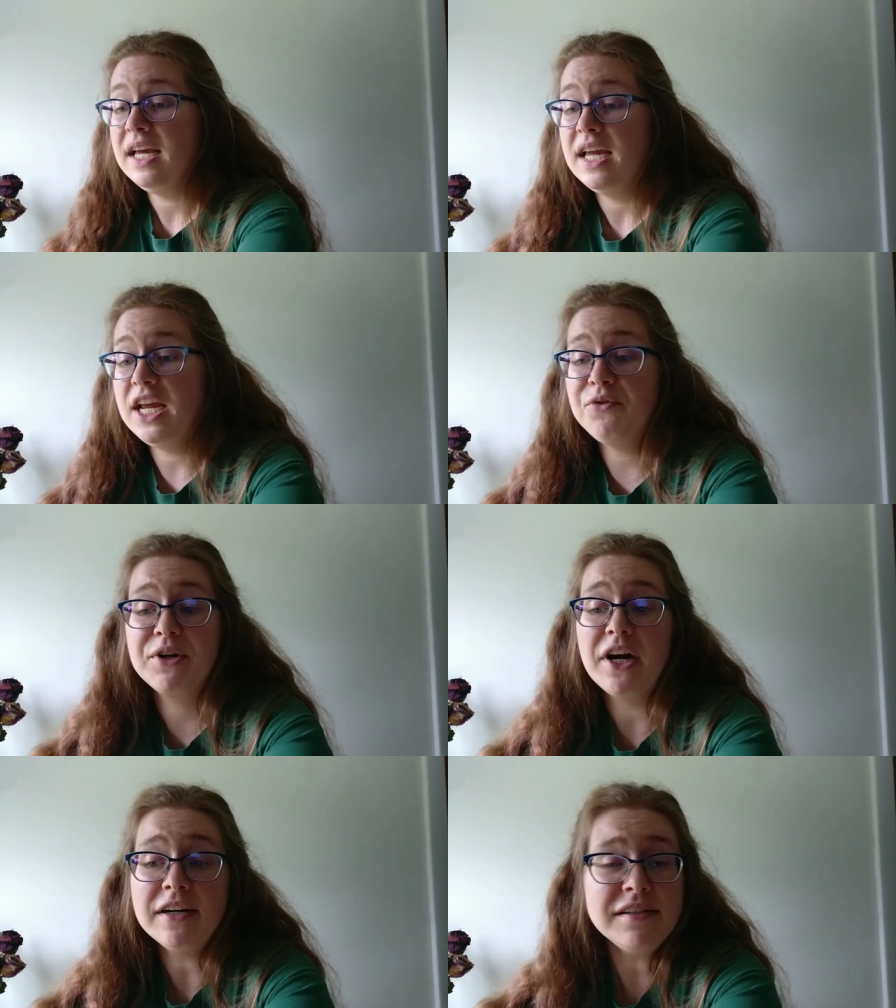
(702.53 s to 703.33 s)
In
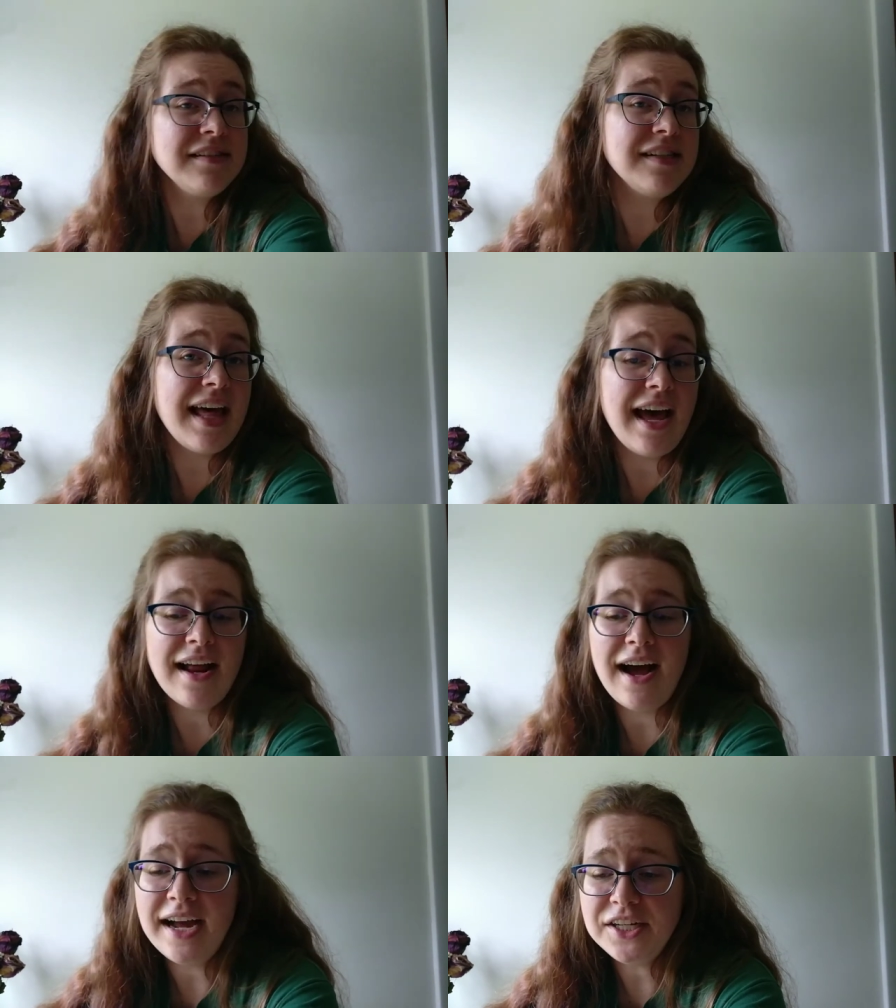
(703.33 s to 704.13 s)
regards to that,
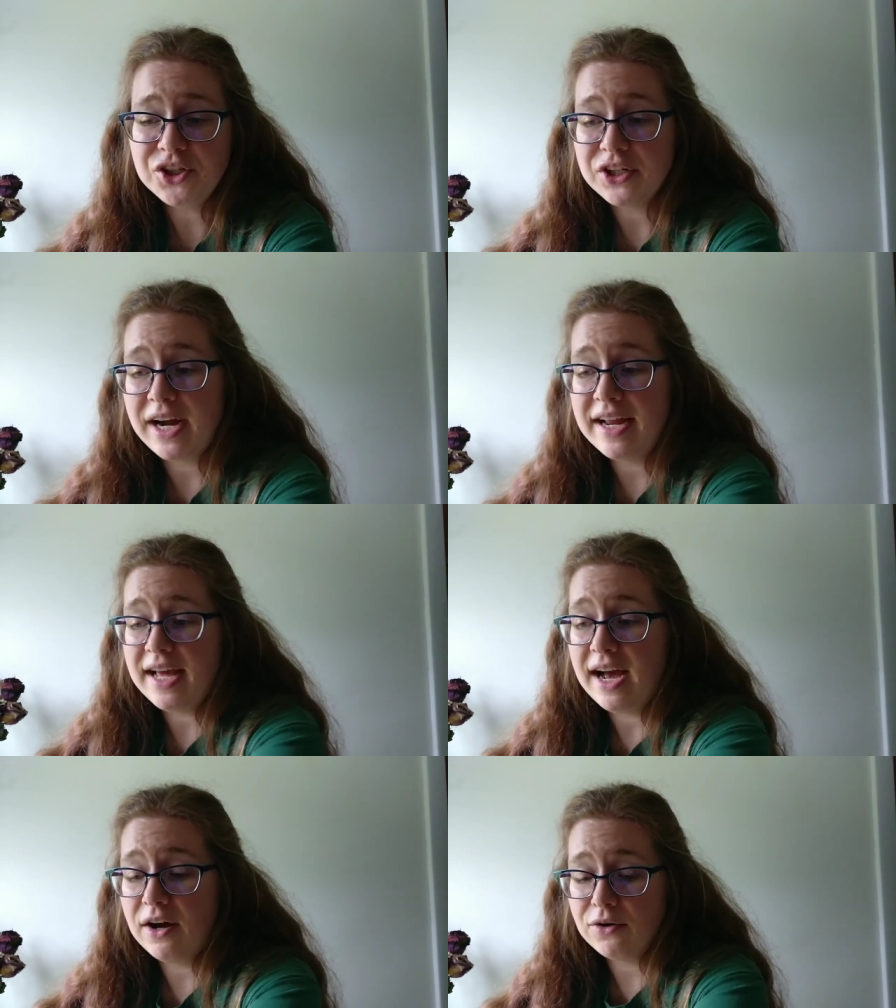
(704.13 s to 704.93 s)
I tried
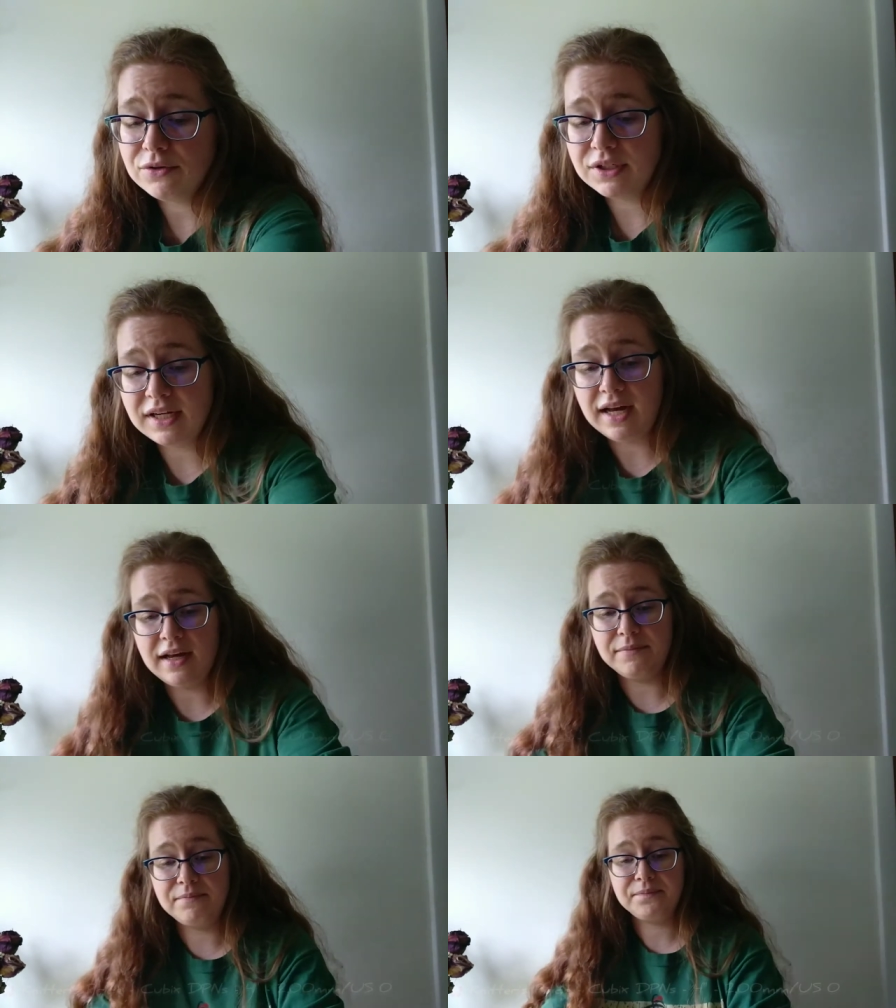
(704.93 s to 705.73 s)
out
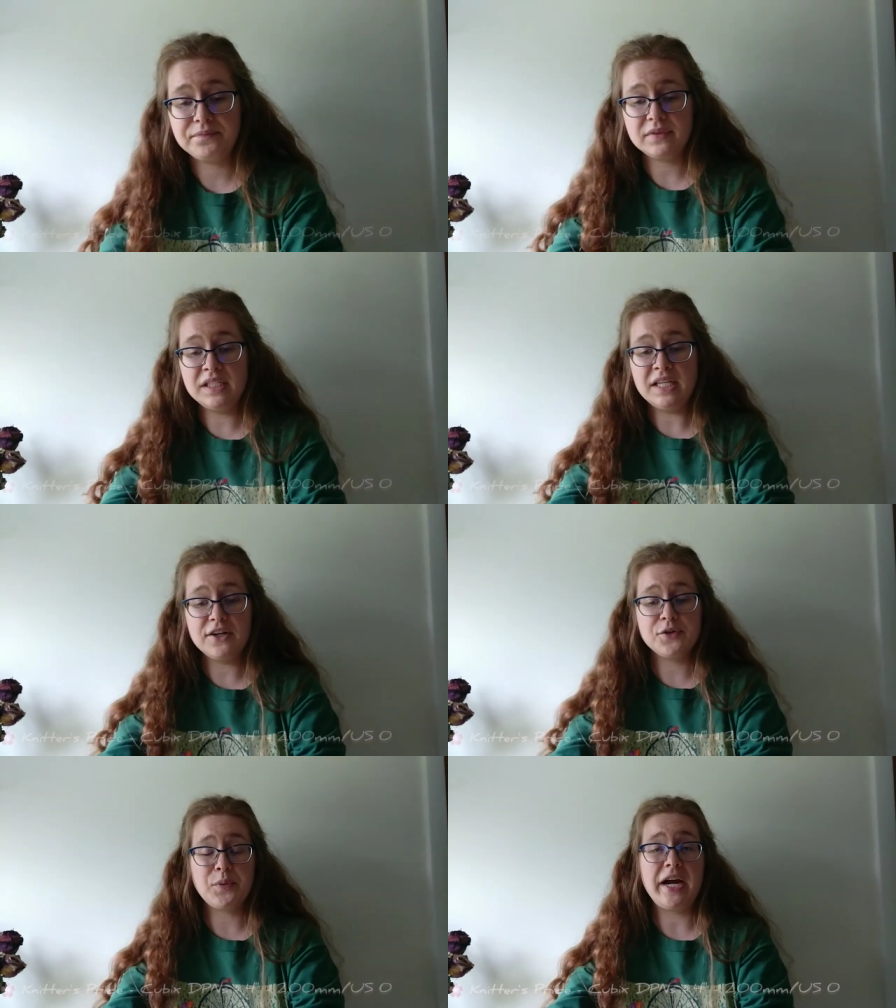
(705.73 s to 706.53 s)

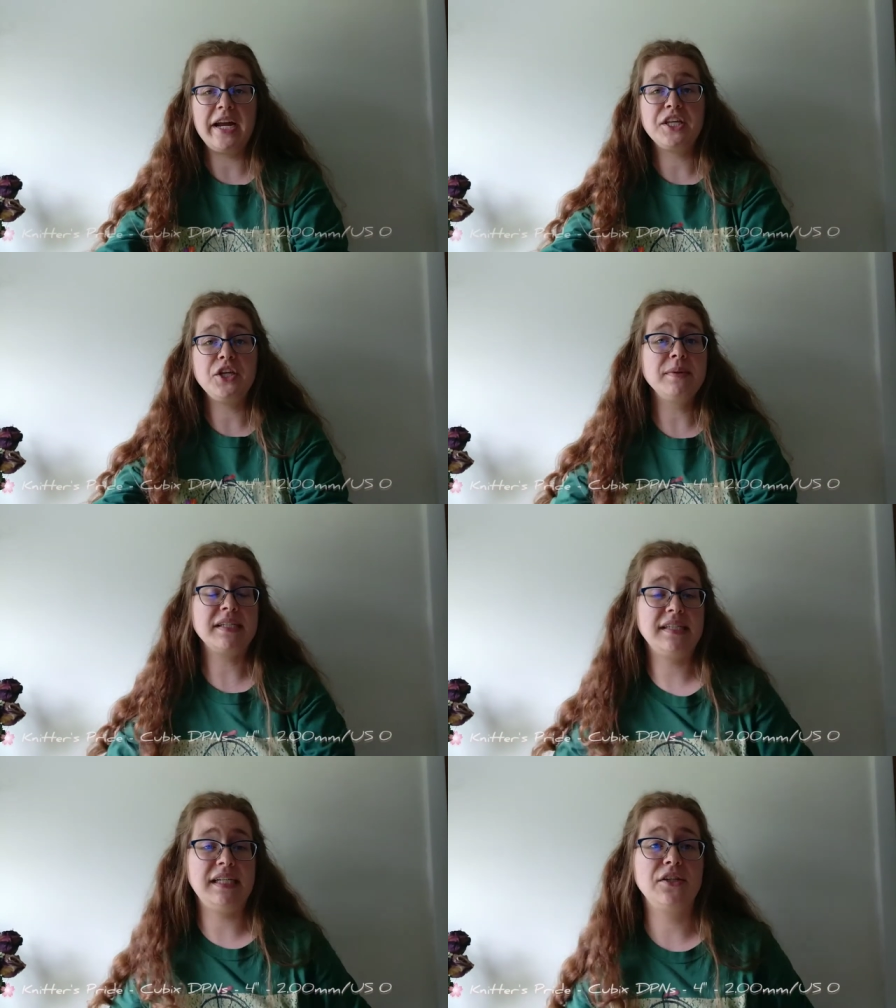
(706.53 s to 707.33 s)
Knitter's Pride
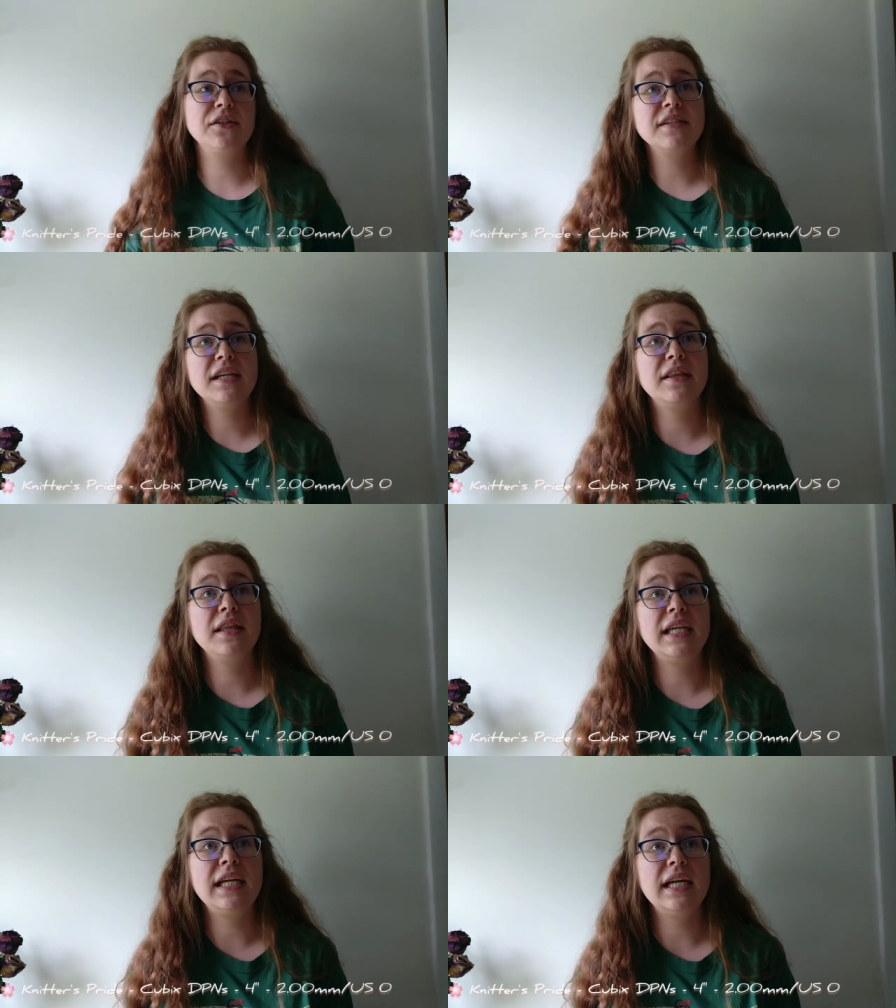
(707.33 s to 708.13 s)
Cubix needles and
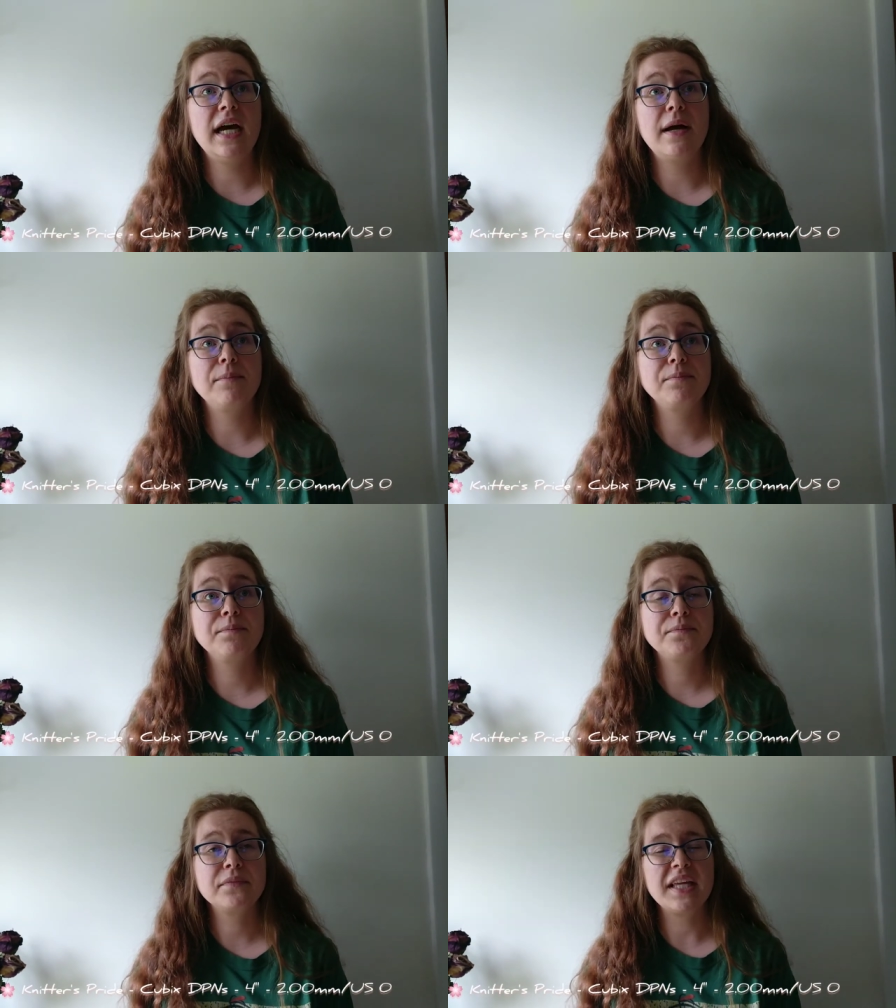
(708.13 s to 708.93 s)
the,
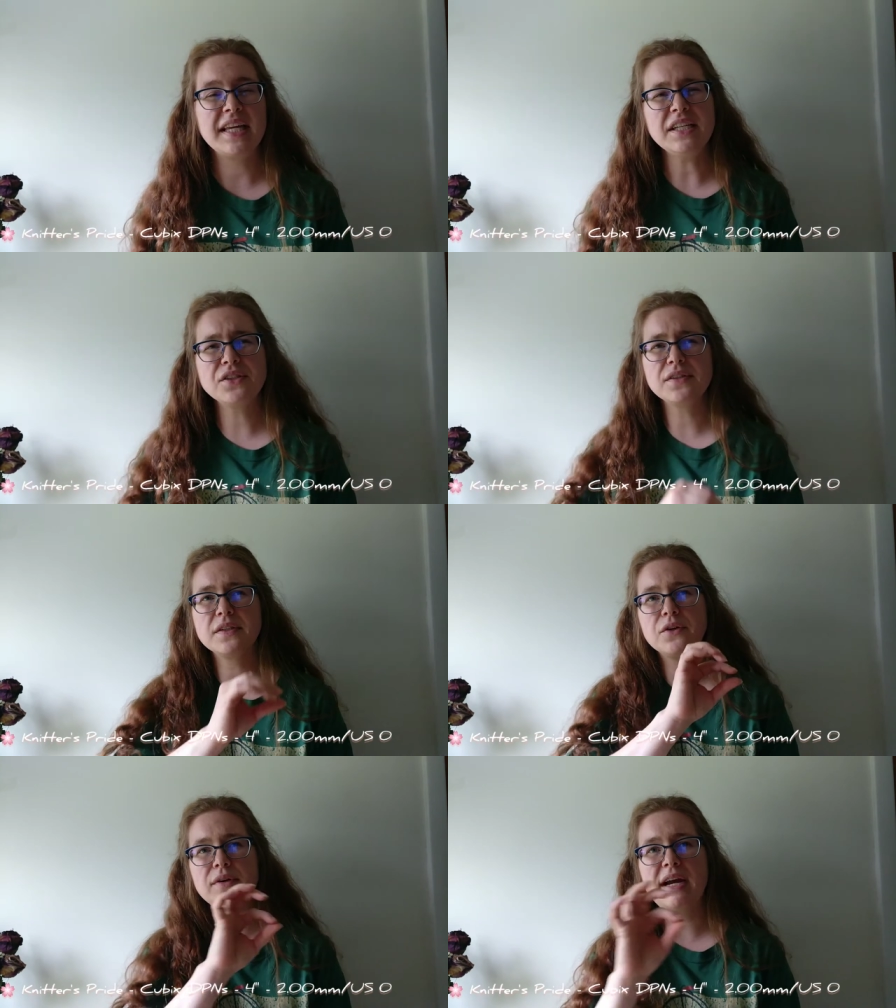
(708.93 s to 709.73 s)
I think it's
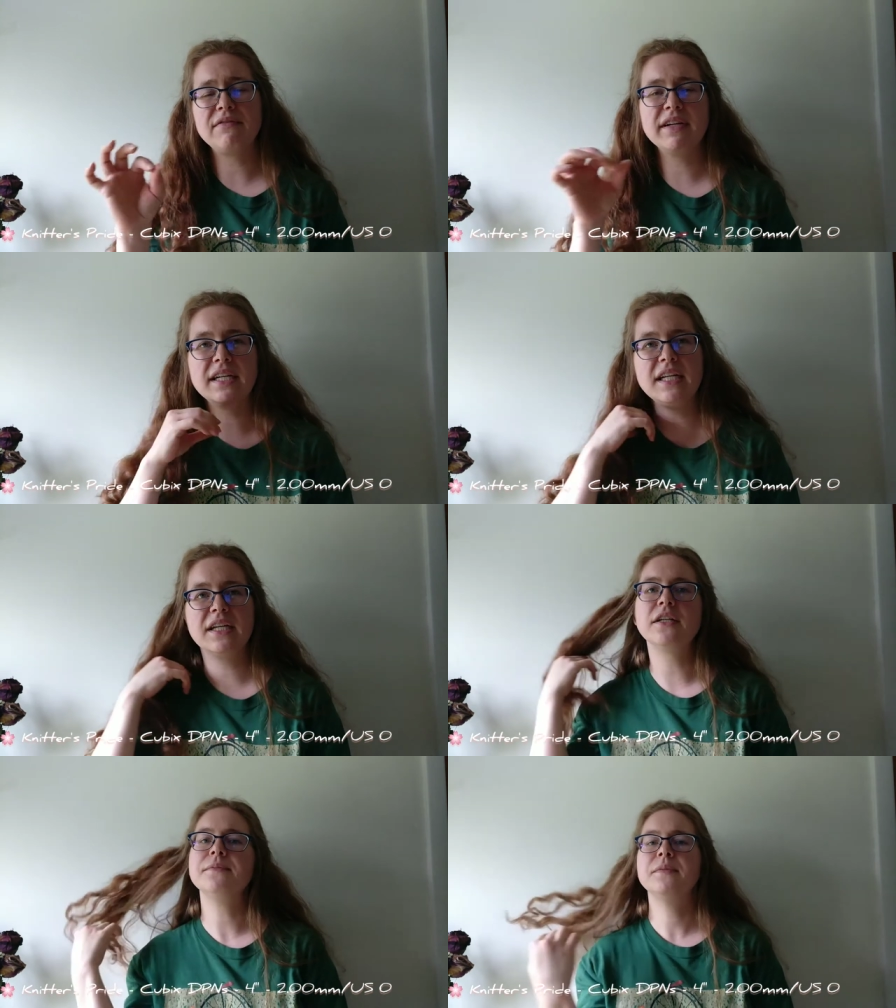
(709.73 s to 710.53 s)
the graphite
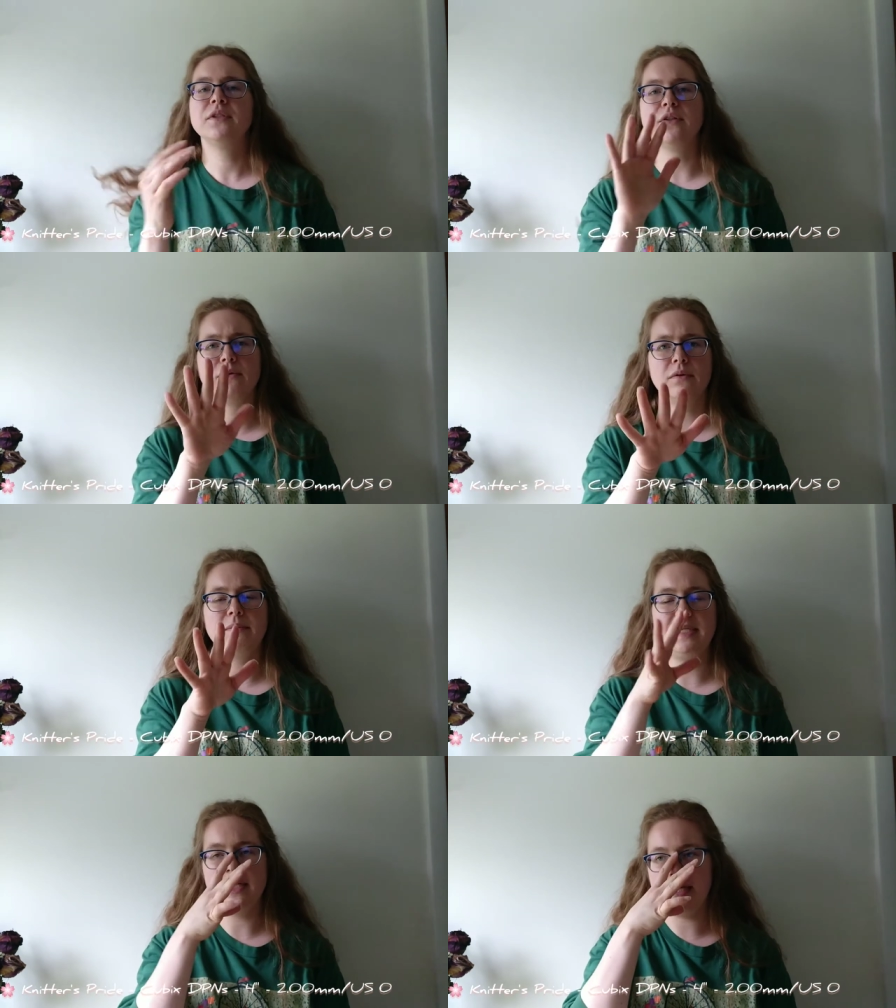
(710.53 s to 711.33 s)
needle. Don't quote
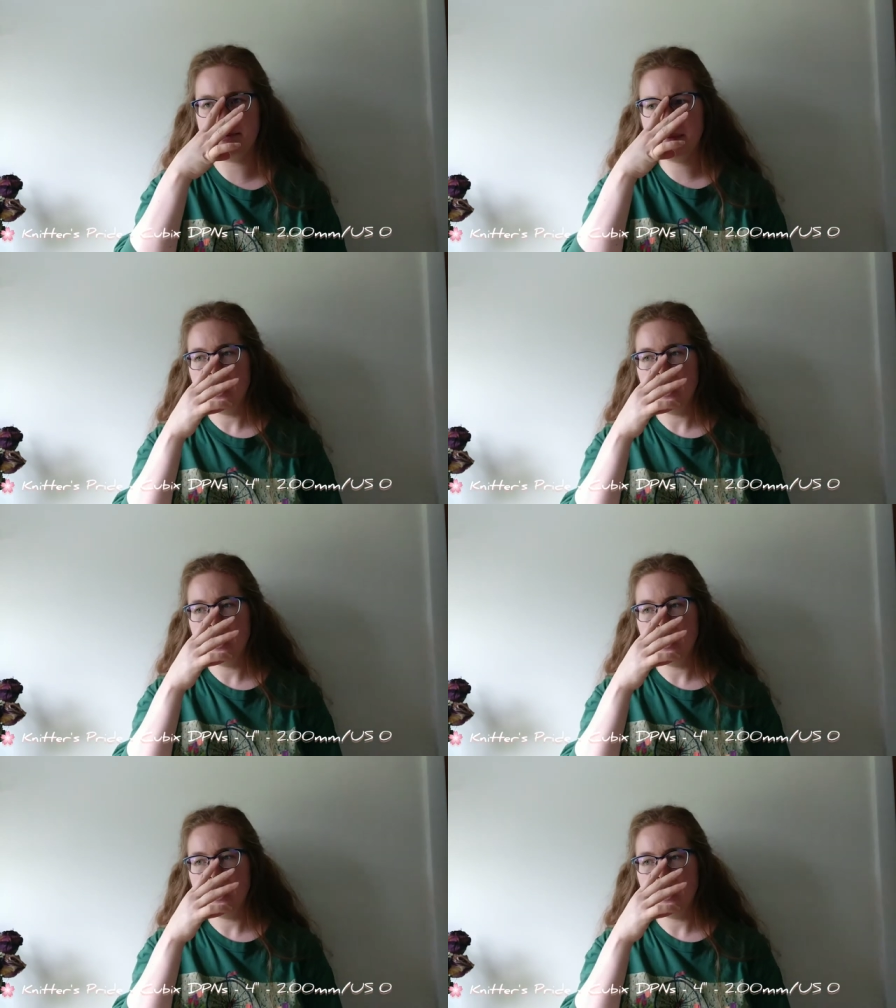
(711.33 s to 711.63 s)
me on that.